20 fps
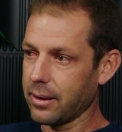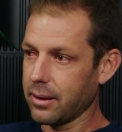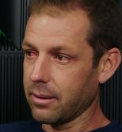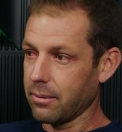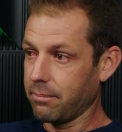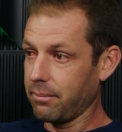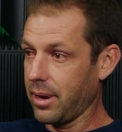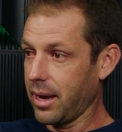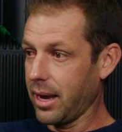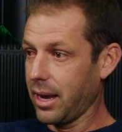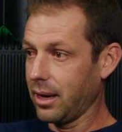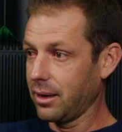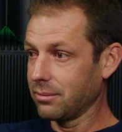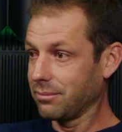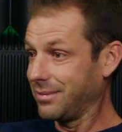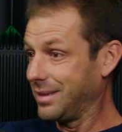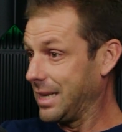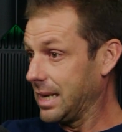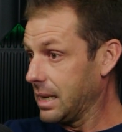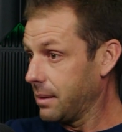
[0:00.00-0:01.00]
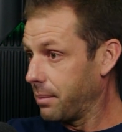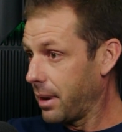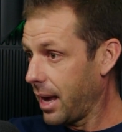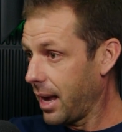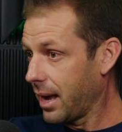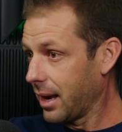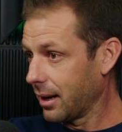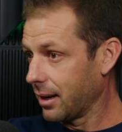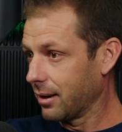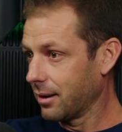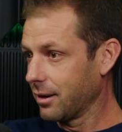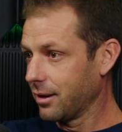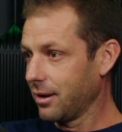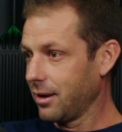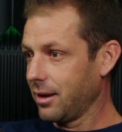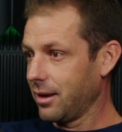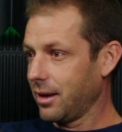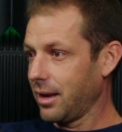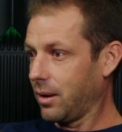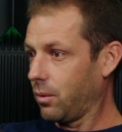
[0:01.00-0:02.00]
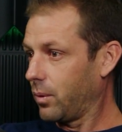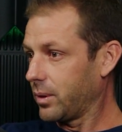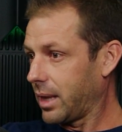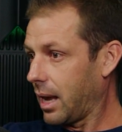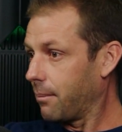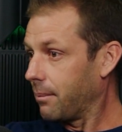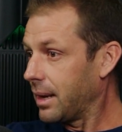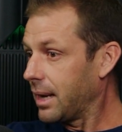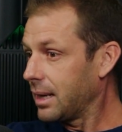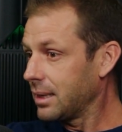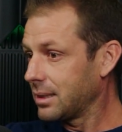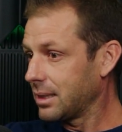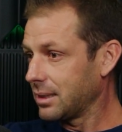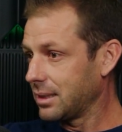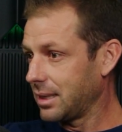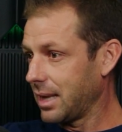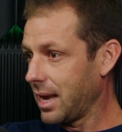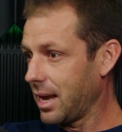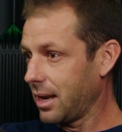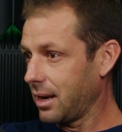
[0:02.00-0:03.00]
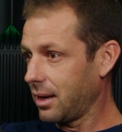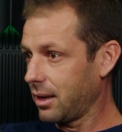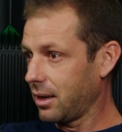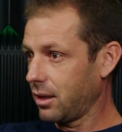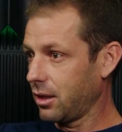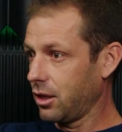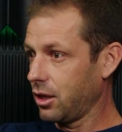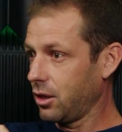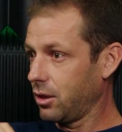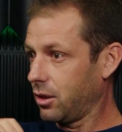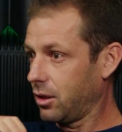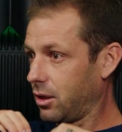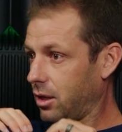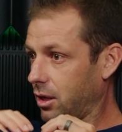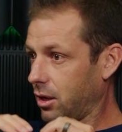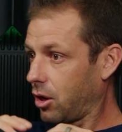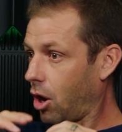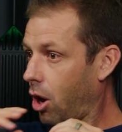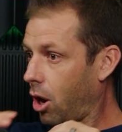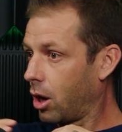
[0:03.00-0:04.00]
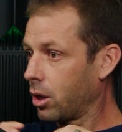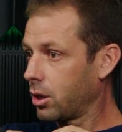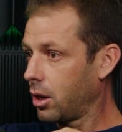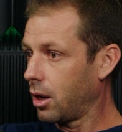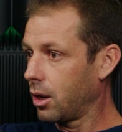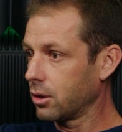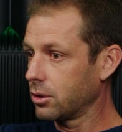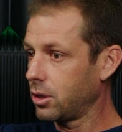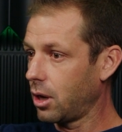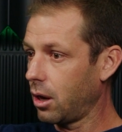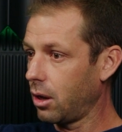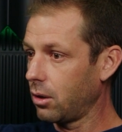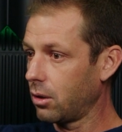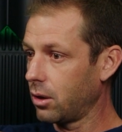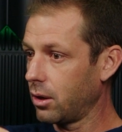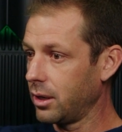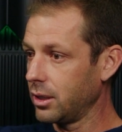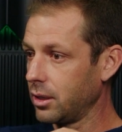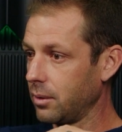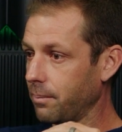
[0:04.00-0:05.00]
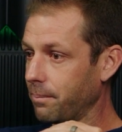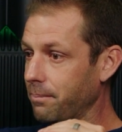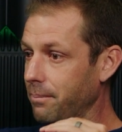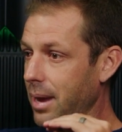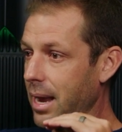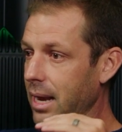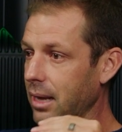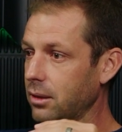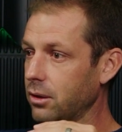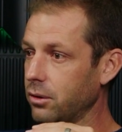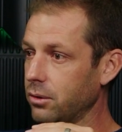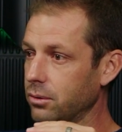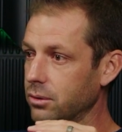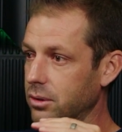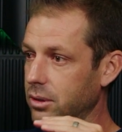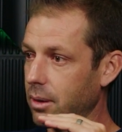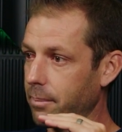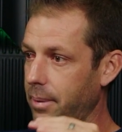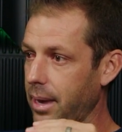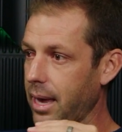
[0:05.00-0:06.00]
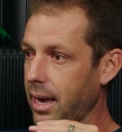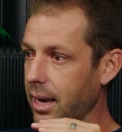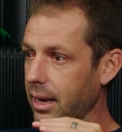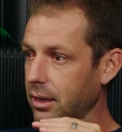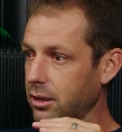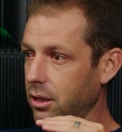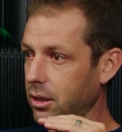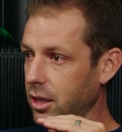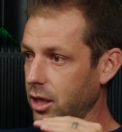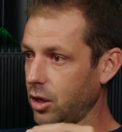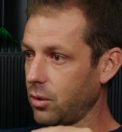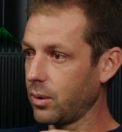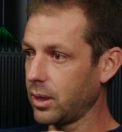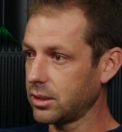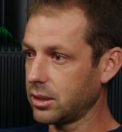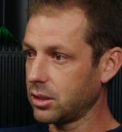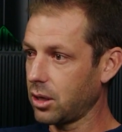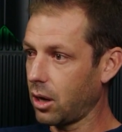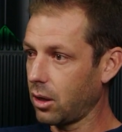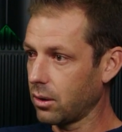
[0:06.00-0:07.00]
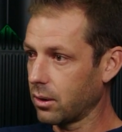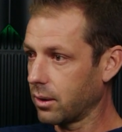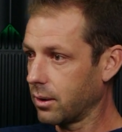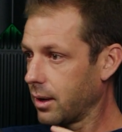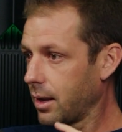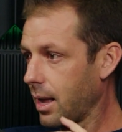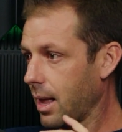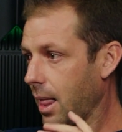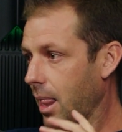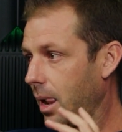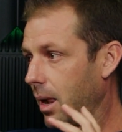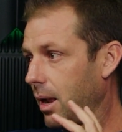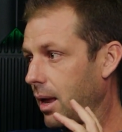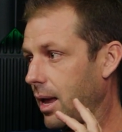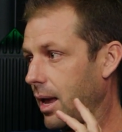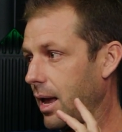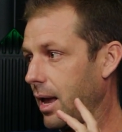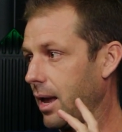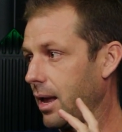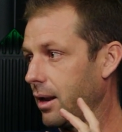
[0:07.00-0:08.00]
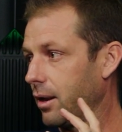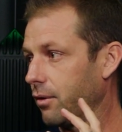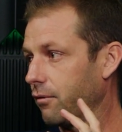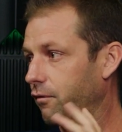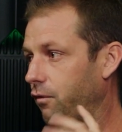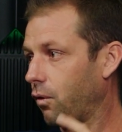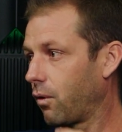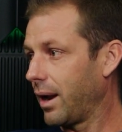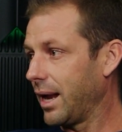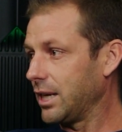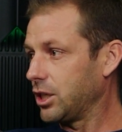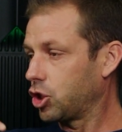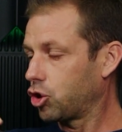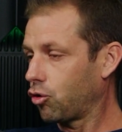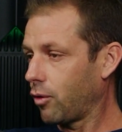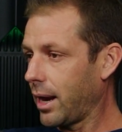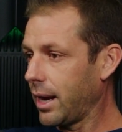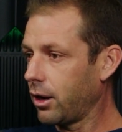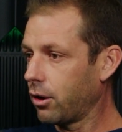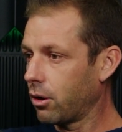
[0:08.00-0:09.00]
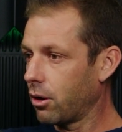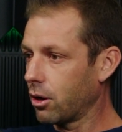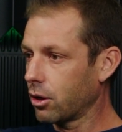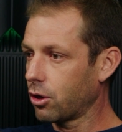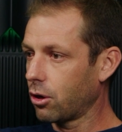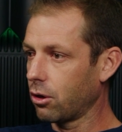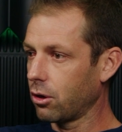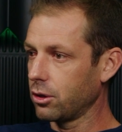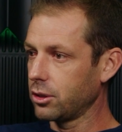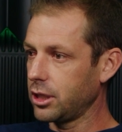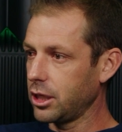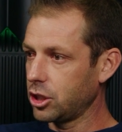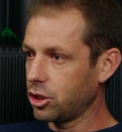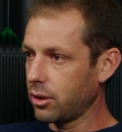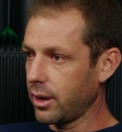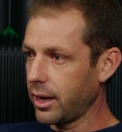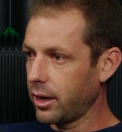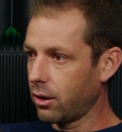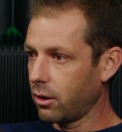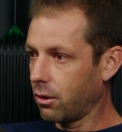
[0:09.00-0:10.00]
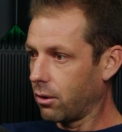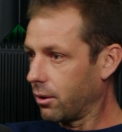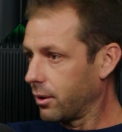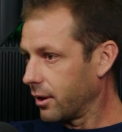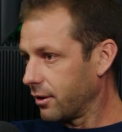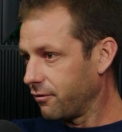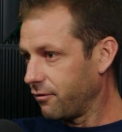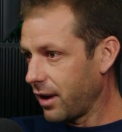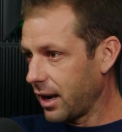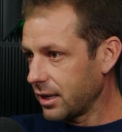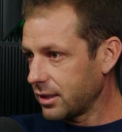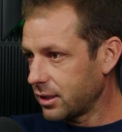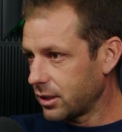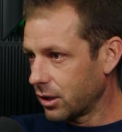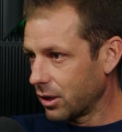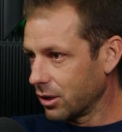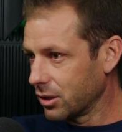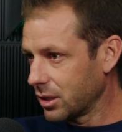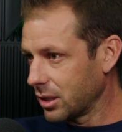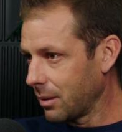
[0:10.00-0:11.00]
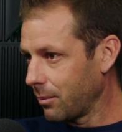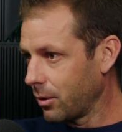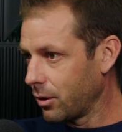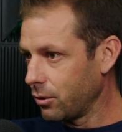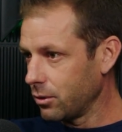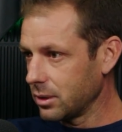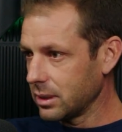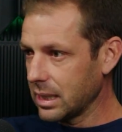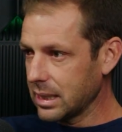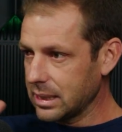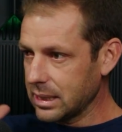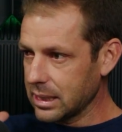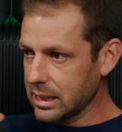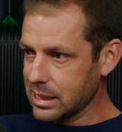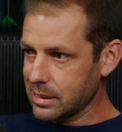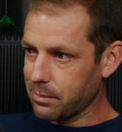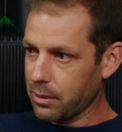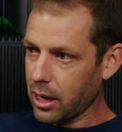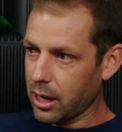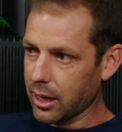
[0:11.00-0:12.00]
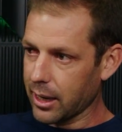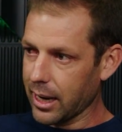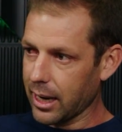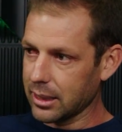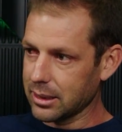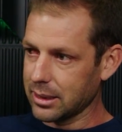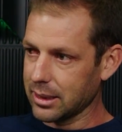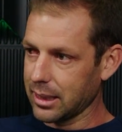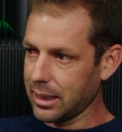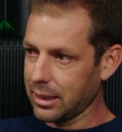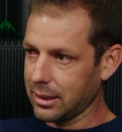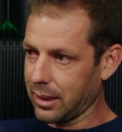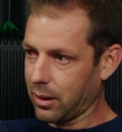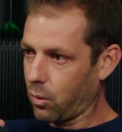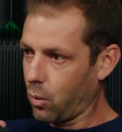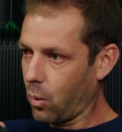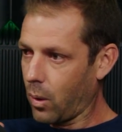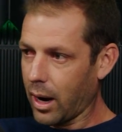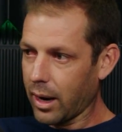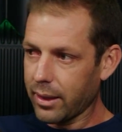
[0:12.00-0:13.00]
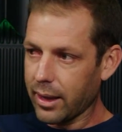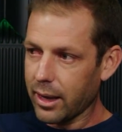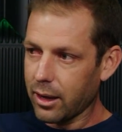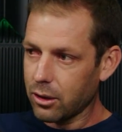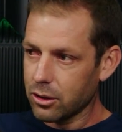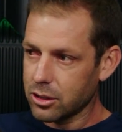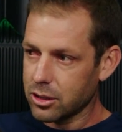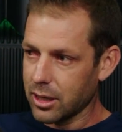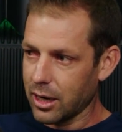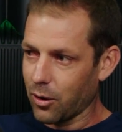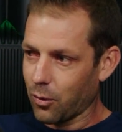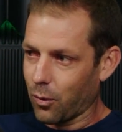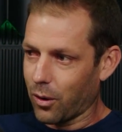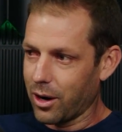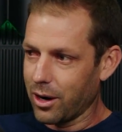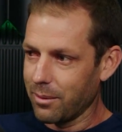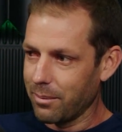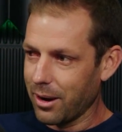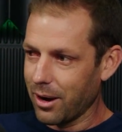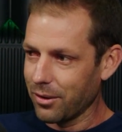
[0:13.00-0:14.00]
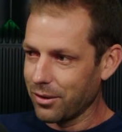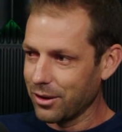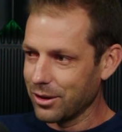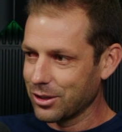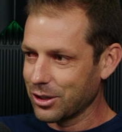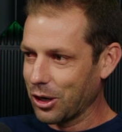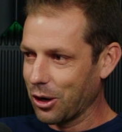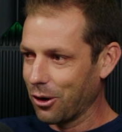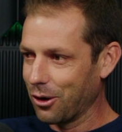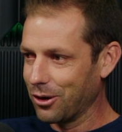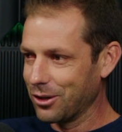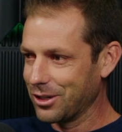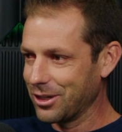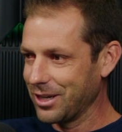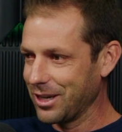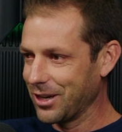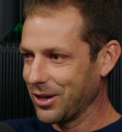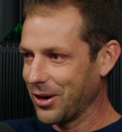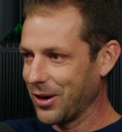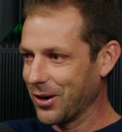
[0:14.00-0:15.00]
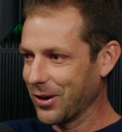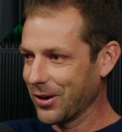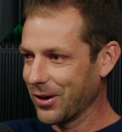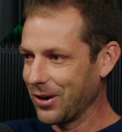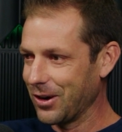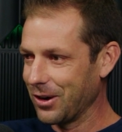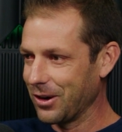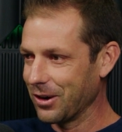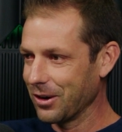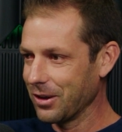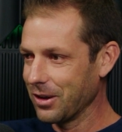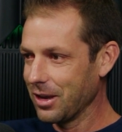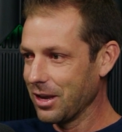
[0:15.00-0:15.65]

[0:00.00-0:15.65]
may depeg. And what that means is that the Hong Kong dollar, it may lose the peg to the U.S. dollar. And for a trader, a currency trader, or an investor, or someone who's listening to this podcast thinking like, why the hell should I worry about this currency in Hong Kong?